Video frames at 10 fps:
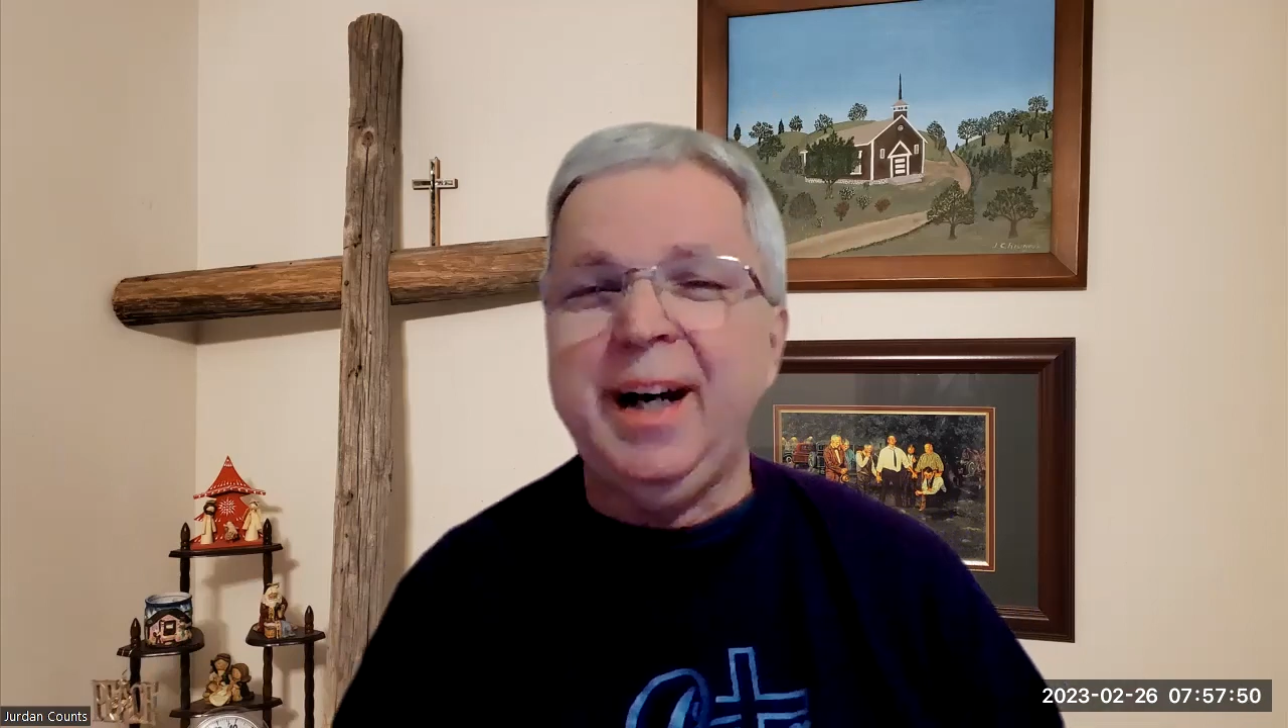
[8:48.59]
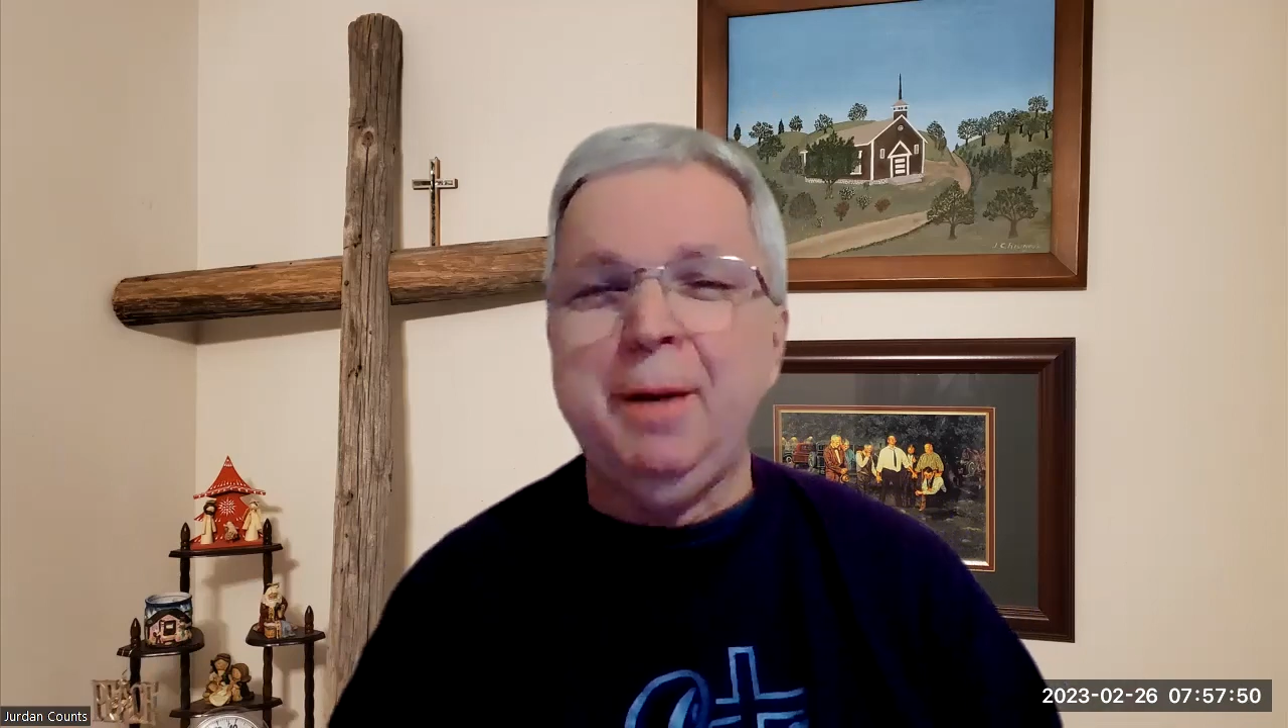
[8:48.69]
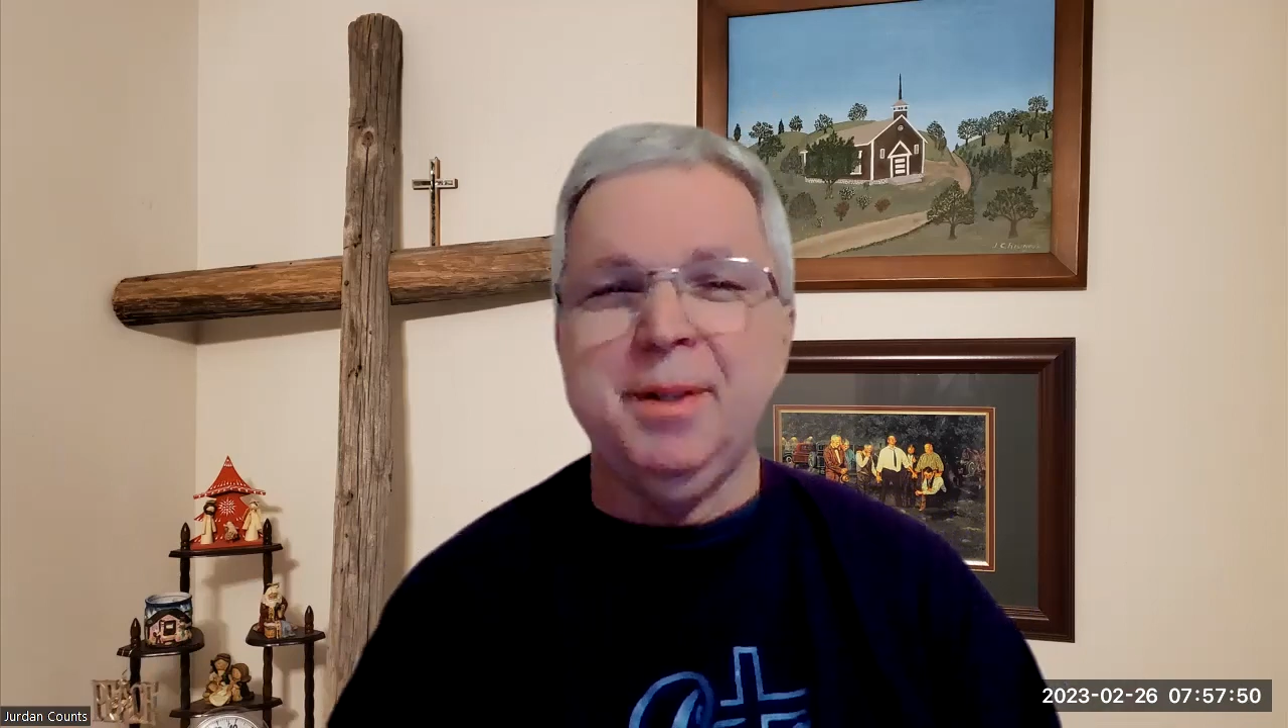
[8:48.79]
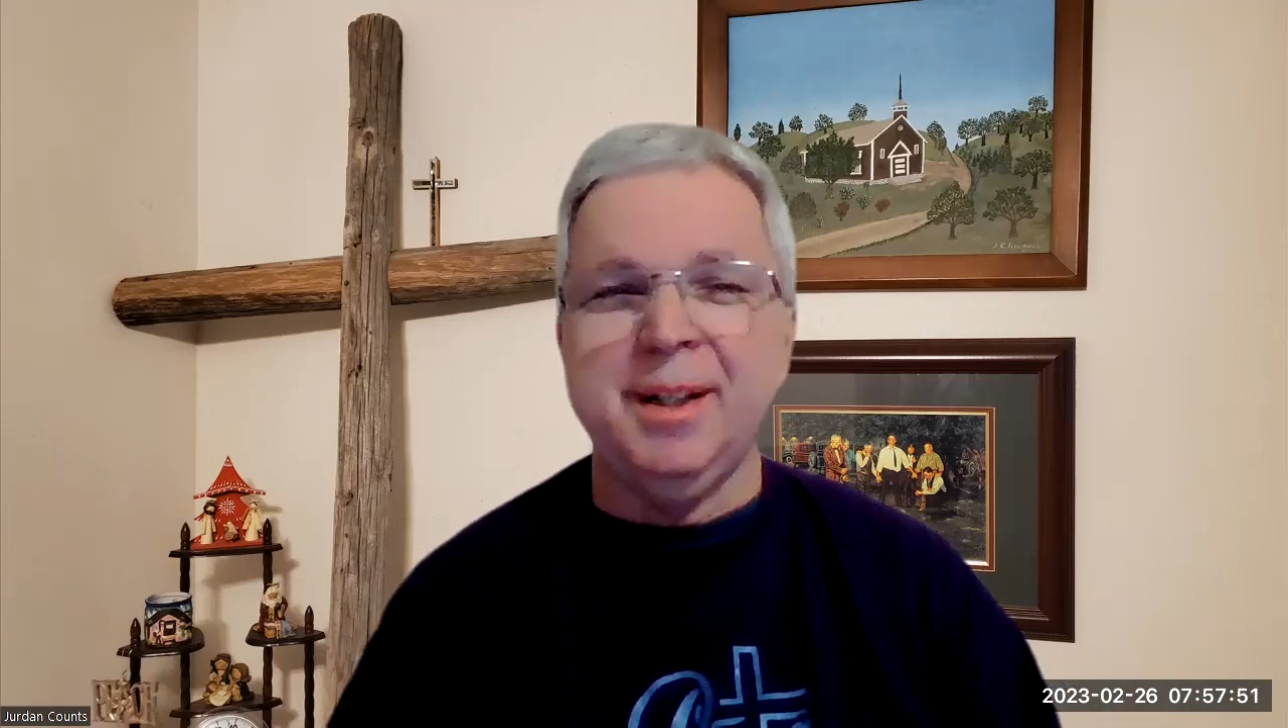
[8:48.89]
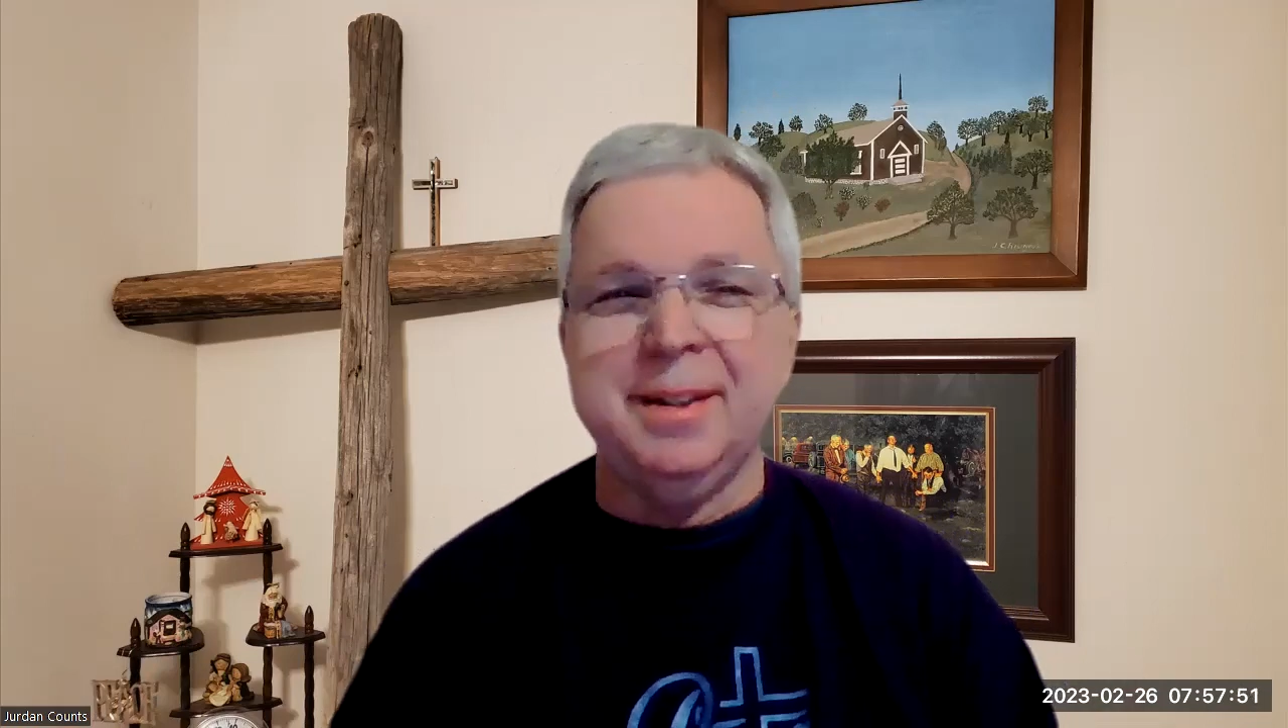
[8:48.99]

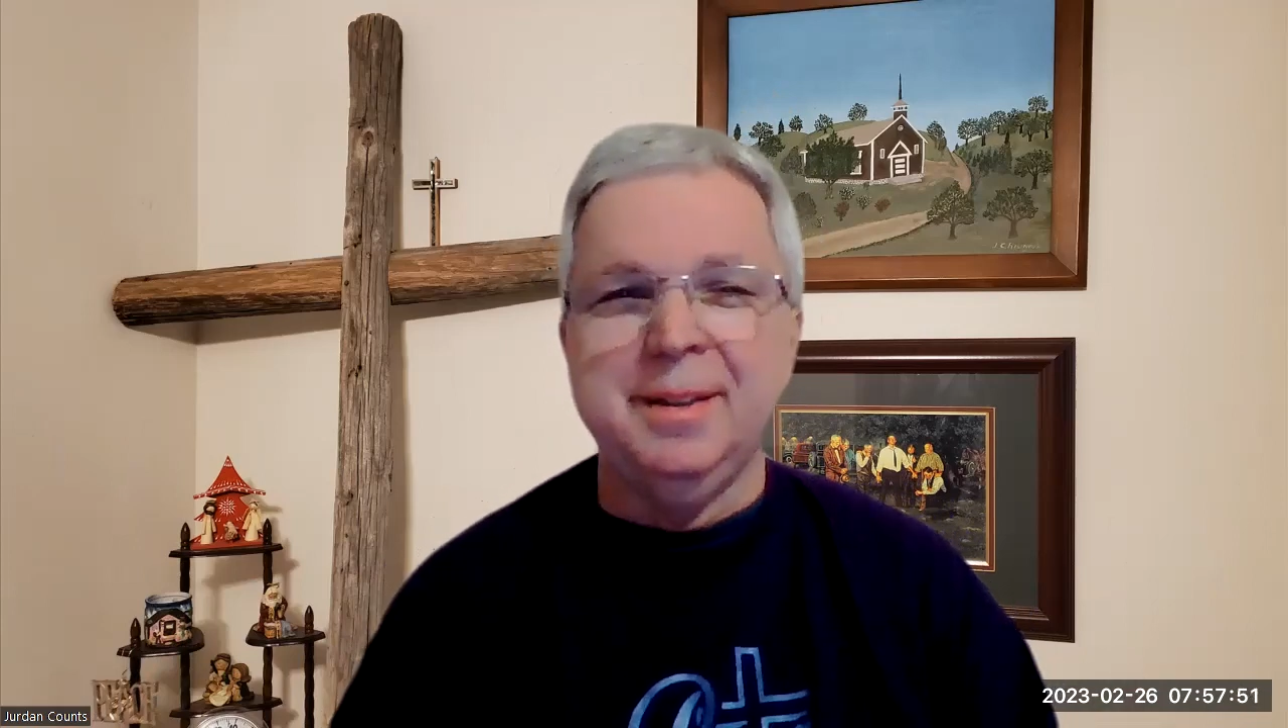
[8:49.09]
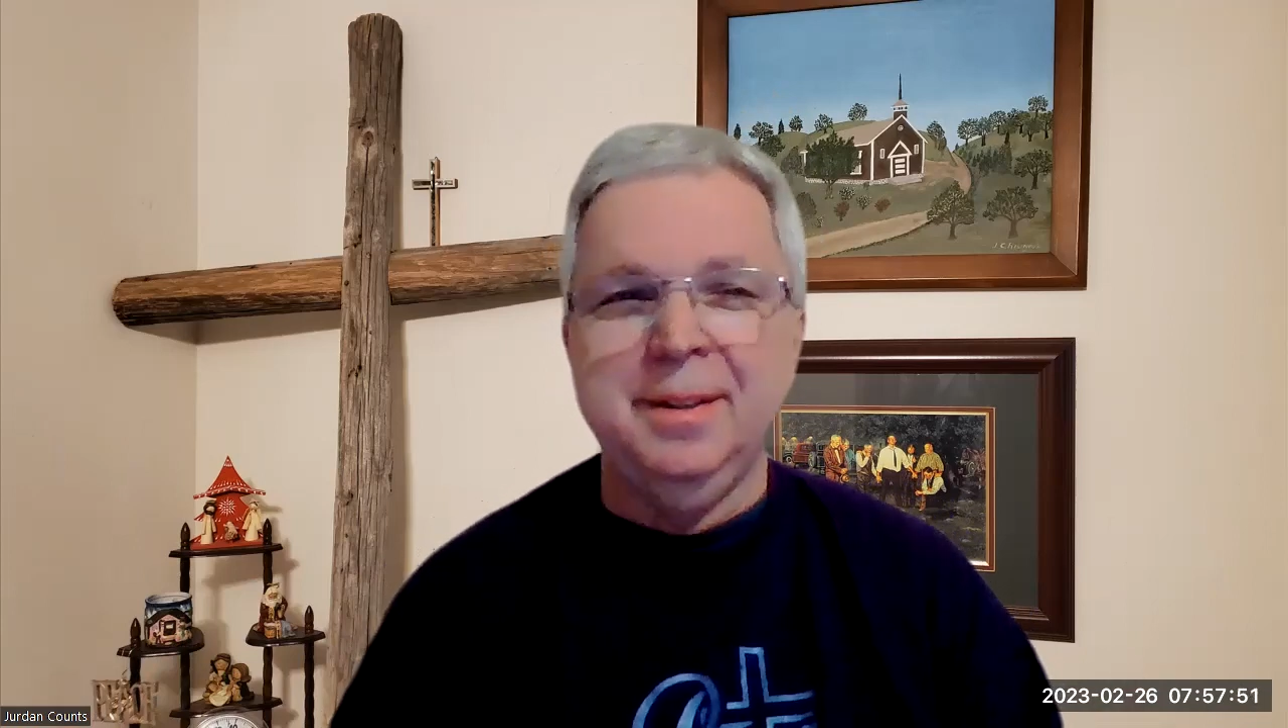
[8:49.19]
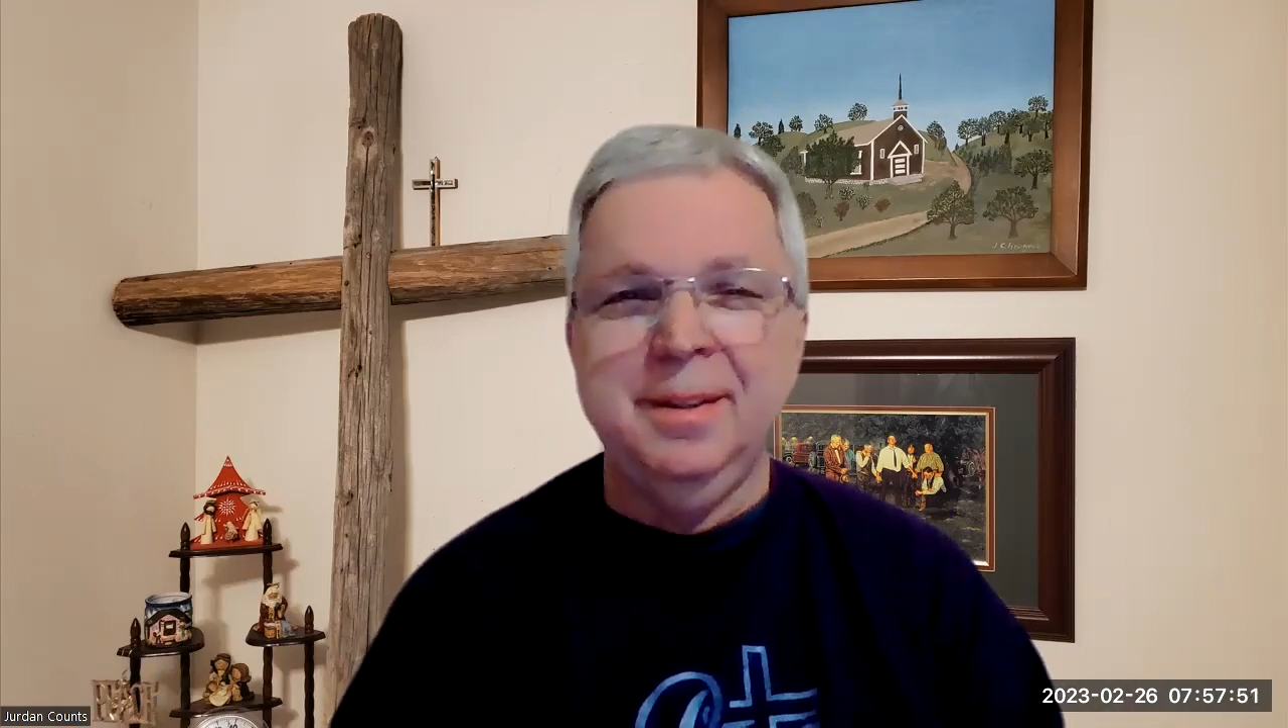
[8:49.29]
happening,